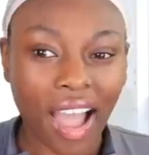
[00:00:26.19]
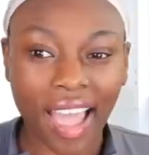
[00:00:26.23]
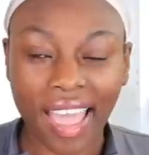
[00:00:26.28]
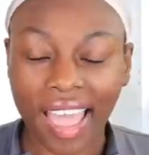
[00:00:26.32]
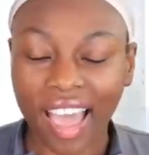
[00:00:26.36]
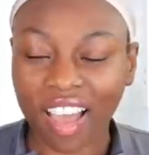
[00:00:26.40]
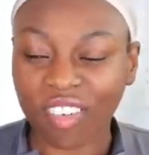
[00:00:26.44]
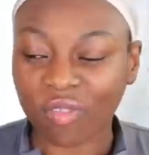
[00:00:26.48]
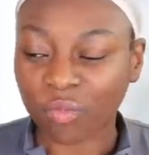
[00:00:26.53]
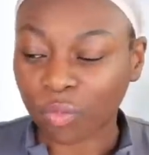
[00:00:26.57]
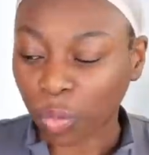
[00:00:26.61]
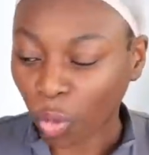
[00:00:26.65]
I
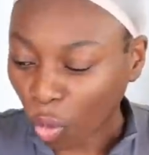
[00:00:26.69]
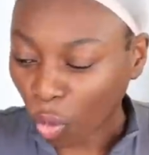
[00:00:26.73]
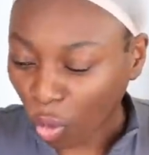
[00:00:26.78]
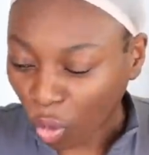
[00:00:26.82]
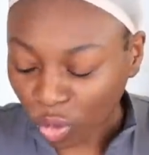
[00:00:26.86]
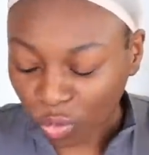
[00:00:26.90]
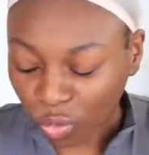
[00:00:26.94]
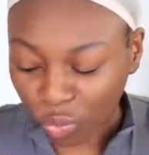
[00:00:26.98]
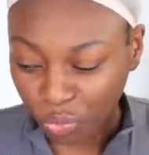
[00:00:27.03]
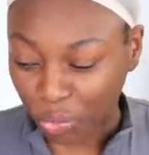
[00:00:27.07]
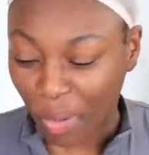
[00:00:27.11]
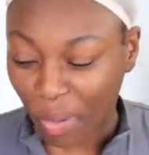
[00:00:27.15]
have
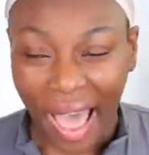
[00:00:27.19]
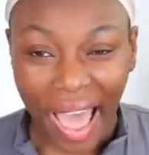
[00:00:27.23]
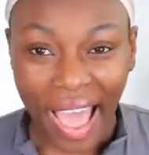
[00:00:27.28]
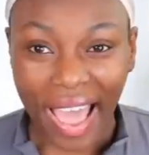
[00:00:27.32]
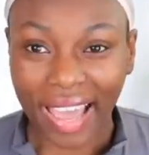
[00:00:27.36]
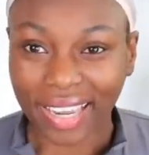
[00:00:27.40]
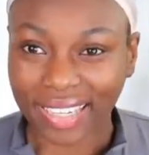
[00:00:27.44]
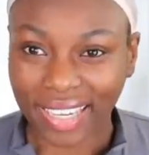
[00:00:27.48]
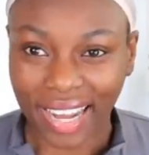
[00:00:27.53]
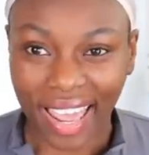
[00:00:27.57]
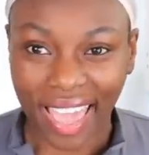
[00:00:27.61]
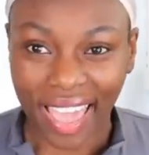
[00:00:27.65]
bought
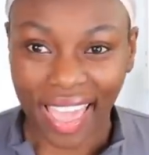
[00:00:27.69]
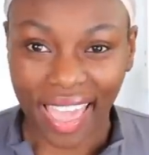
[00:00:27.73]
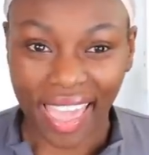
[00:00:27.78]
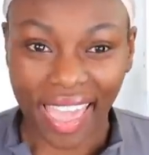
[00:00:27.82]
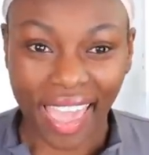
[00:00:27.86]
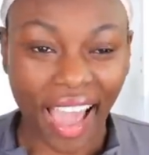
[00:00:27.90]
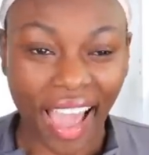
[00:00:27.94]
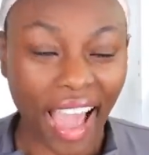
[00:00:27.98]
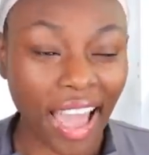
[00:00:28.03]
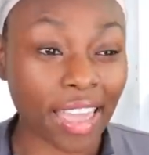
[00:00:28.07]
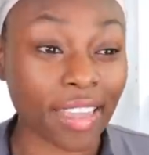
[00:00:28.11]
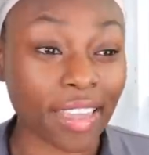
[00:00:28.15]
bad
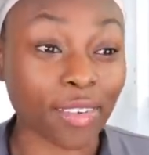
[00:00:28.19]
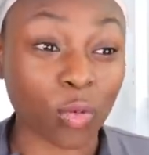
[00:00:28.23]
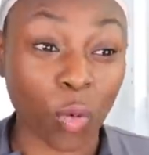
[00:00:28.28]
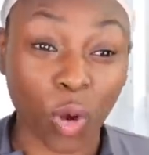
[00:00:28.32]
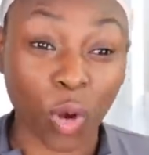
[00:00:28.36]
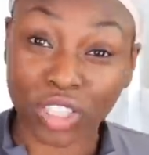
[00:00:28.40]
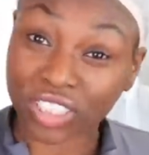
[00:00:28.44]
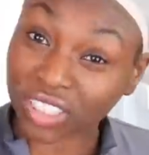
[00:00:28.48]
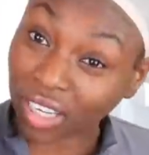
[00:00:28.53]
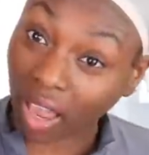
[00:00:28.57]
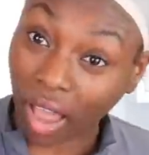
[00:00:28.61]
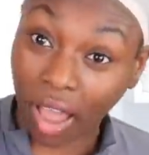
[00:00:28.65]
hair. I have
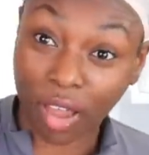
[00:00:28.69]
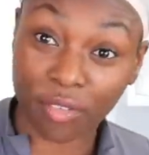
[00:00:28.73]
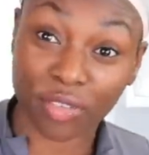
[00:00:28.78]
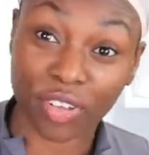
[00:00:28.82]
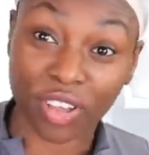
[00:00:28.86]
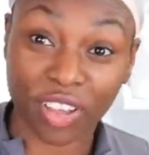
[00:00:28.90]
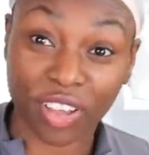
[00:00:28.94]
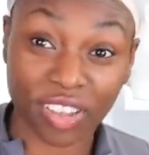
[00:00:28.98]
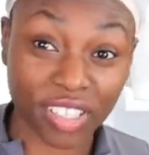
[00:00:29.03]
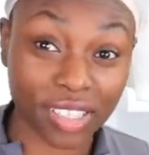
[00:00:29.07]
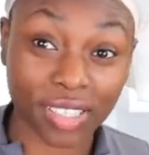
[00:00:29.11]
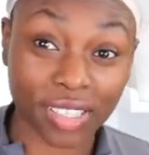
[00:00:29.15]
watched
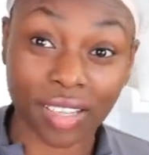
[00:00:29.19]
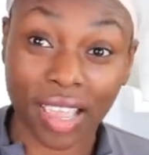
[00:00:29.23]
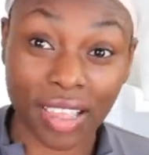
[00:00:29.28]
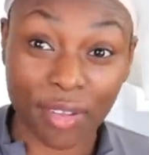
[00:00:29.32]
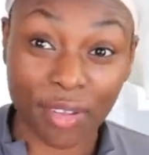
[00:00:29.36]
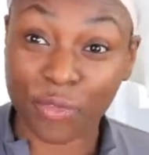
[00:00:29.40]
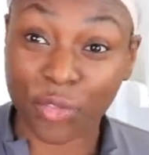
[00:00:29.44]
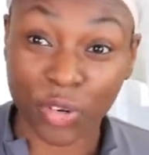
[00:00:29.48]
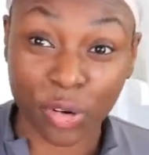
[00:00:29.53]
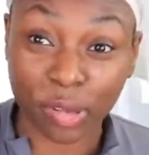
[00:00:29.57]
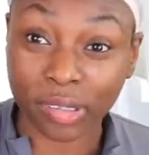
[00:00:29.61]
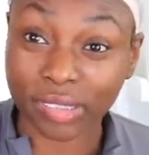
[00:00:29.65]
other
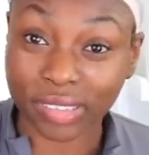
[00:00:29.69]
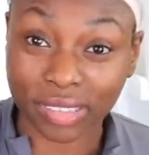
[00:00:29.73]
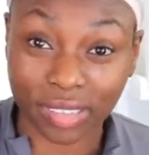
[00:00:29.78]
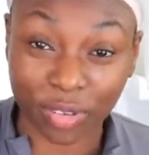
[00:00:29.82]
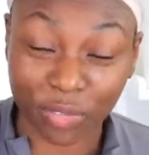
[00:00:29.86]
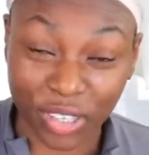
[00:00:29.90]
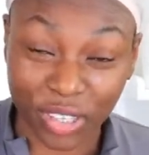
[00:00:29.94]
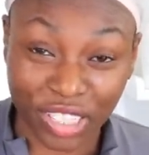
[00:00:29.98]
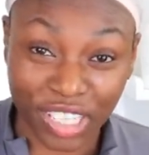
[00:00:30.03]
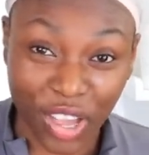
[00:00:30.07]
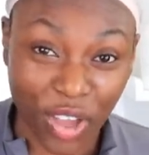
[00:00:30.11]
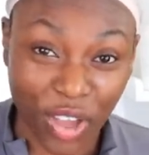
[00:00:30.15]
influencer
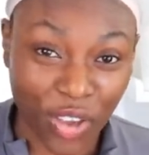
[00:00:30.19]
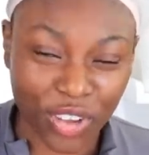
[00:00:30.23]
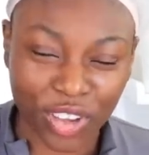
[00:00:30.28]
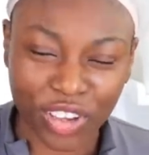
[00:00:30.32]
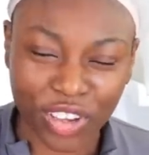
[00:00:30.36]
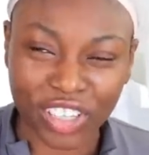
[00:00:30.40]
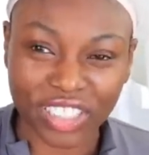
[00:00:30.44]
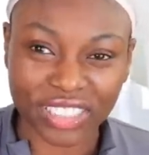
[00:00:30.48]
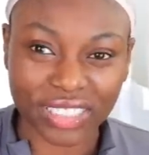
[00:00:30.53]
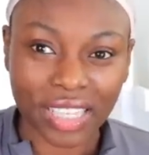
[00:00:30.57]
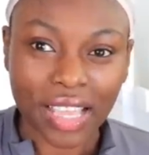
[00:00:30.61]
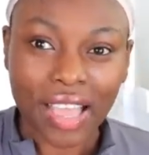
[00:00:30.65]

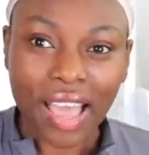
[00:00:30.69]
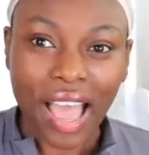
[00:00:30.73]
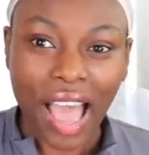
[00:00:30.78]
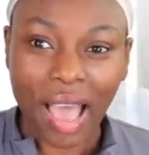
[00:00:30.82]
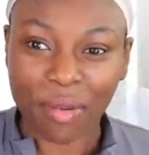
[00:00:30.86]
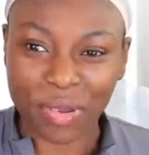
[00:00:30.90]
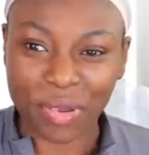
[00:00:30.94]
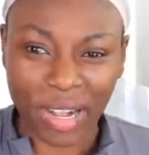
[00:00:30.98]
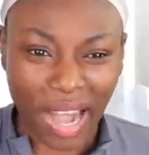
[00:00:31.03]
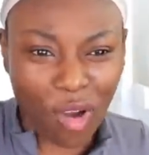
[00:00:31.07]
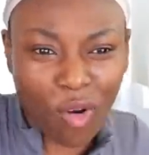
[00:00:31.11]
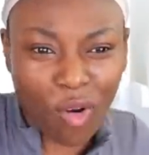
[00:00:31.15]
videos and
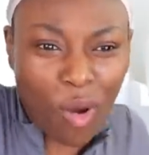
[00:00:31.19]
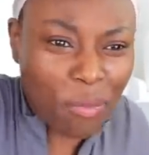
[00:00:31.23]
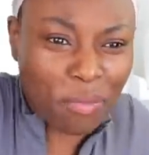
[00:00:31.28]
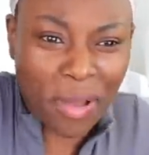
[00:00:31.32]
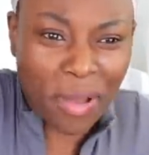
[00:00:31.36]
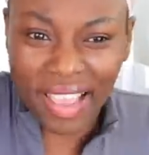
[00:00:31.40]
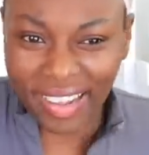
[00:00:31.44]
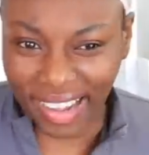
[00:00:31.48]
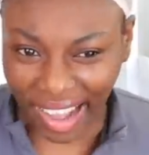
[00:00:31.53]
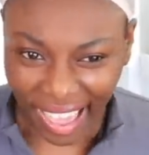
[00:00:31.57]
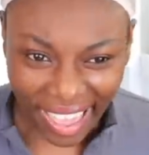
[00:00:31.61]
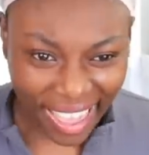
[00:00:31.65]
be like, oh, I'm
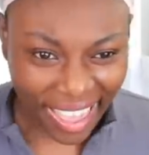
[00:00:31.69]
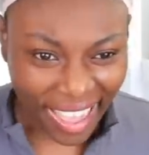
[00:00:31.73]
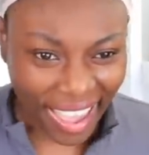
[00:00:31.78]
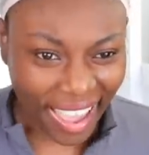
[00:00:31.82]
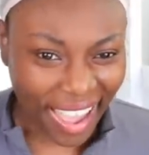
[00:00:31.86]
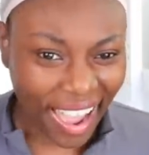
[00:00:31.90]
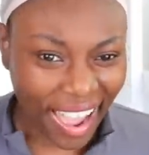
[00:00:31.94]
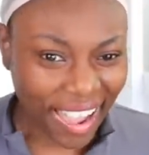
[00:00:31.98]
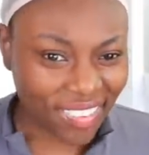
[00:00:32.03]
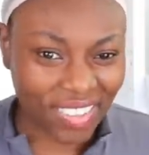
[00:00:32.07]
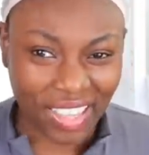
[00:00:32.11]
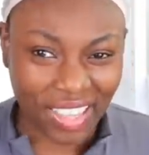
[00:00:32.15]
buying that
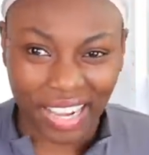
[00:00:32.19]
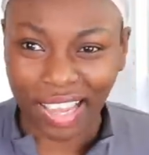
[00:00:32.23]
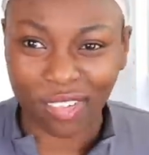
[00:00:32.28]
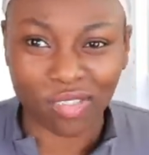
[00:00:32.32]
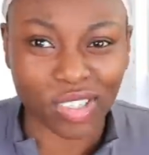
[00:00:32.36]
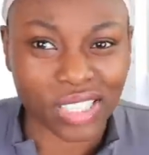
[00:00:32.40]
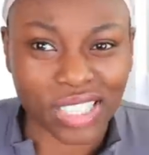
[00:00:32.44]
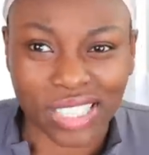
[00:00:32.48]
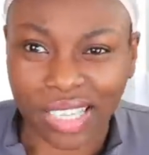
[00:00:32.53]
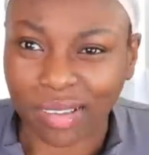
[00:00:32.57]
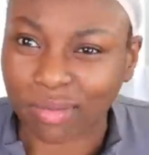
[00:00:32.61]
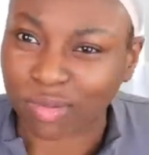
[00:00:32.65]
hair. And then I
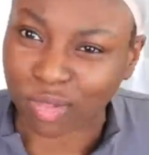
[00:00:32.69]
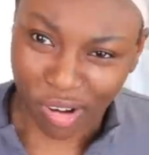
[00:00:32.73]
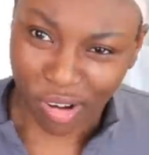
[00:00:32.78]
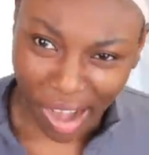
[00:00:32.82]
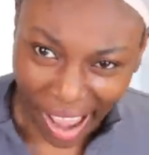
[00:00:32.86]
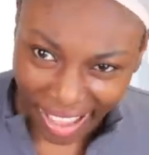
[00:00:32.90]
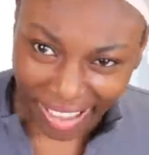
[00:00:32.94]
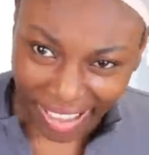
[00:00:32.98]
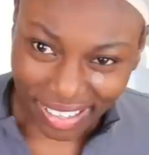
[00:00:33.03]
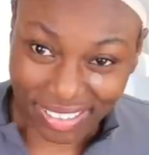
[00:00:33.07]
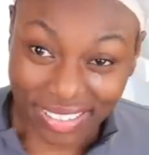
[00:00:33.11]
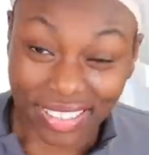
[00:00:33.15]
received
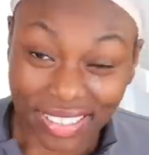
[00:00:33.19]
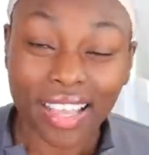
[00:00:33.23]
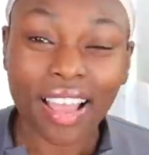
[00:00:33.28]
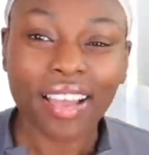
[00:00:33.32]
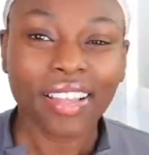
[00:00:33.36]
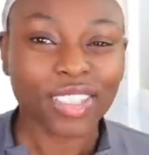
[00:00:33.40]
rags.